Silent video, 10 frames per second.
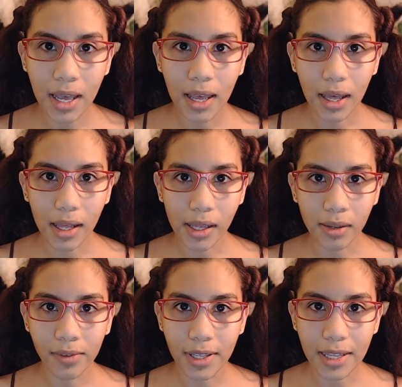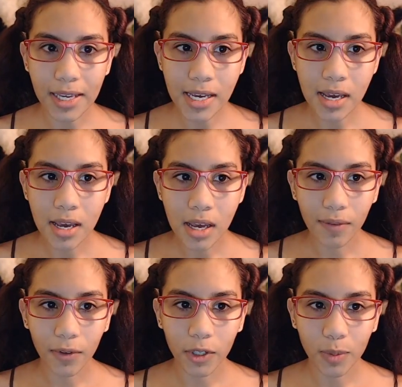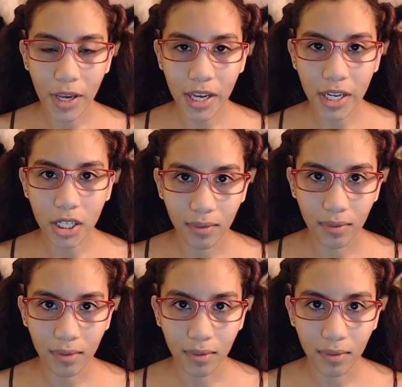of the first page of